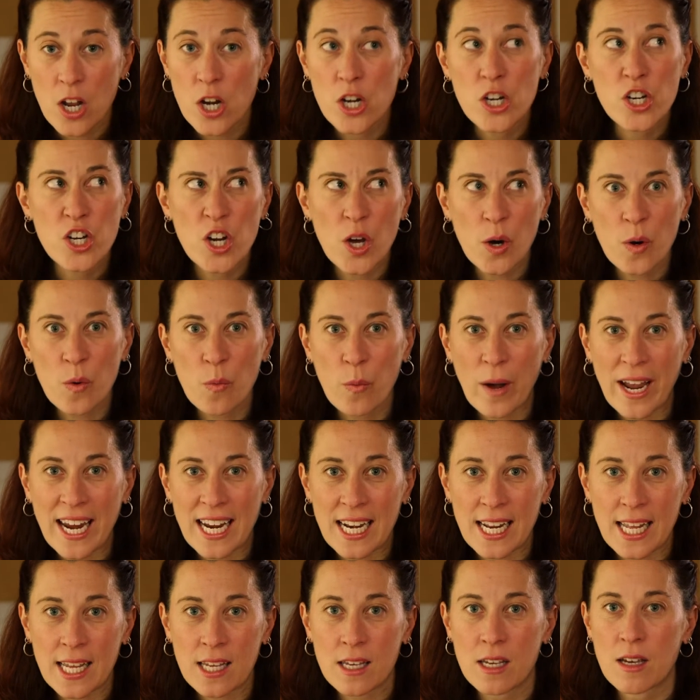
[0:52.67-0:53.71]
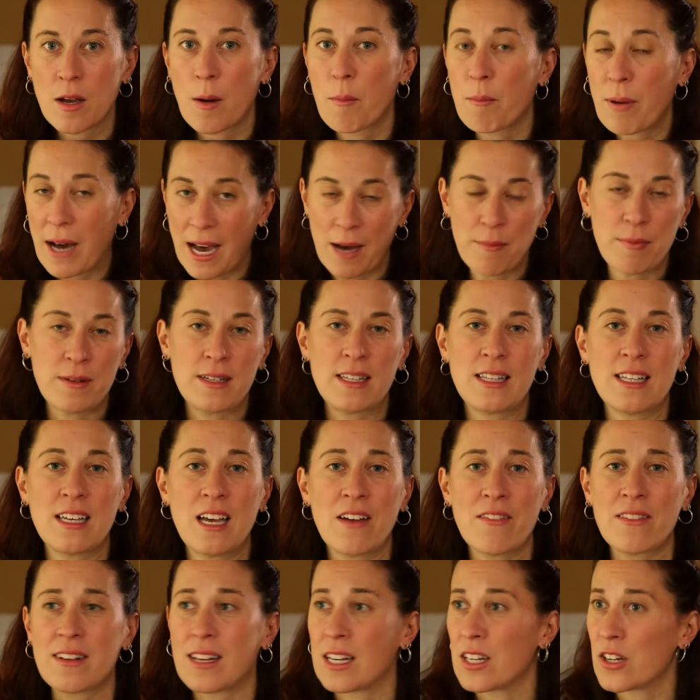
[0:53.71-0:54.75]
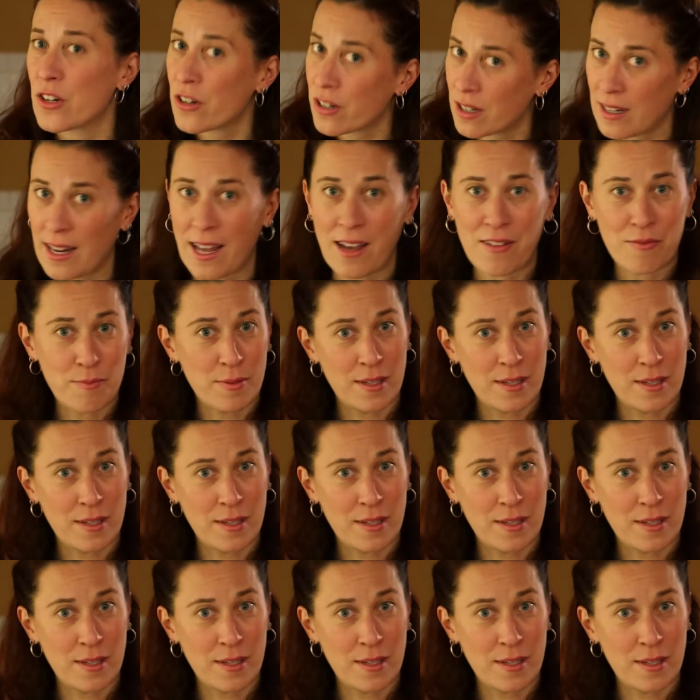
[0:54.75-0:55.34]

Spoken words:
no waiting, pop it in the oven, and you're gonna have